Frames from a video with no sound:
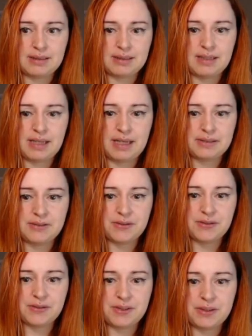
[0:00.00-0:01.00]
next
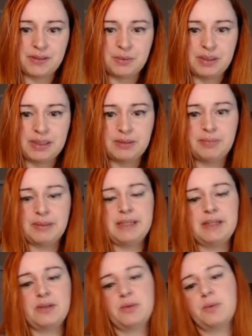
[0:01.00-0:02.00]
turn we can
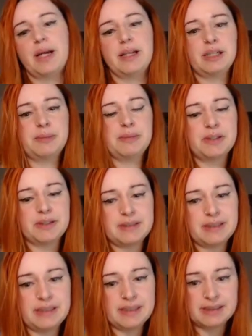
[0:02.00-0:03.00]
play the relic because
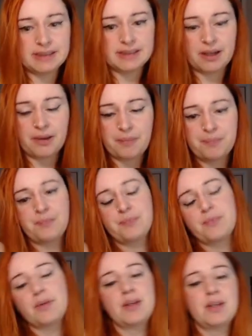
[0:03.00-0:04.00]
it is
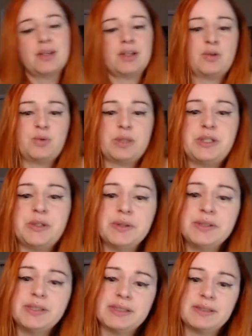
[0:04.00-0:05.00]

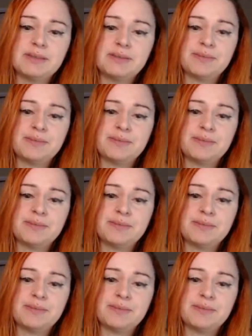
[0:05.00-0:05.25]
reduced